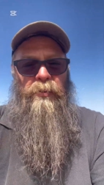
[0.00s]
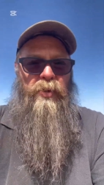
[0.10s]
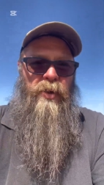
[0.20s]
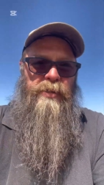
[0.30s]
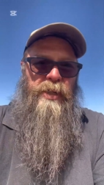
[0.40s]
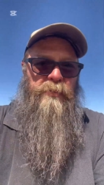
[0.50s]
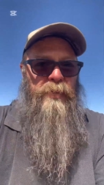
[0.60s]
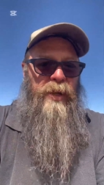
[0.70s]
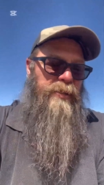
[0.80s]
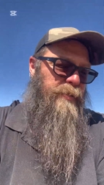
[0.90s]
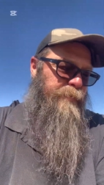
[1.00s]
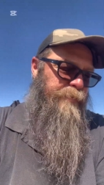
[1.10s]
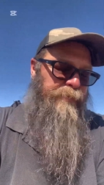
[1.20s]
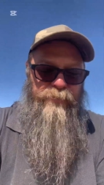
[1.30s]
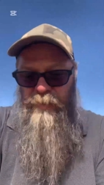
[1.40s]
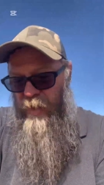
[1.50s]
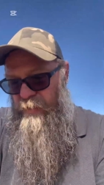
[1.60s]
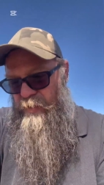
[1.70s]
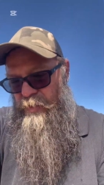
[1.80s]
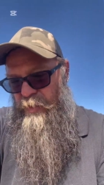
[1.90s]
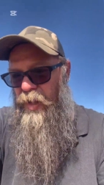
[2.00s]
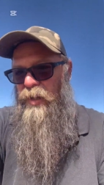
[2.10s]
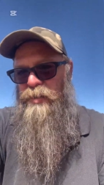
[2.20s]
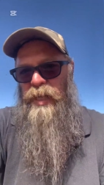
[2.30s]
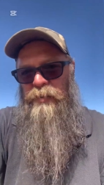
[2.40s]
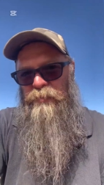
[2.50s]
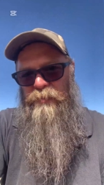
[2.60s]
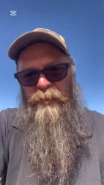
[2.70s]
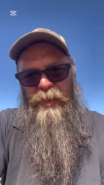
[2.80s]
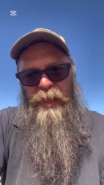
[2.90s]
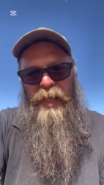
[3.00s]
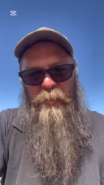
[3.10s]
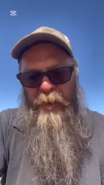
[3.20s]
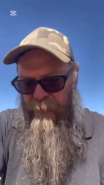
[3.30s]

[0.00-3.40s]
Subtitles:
project, but like I said, get that muffler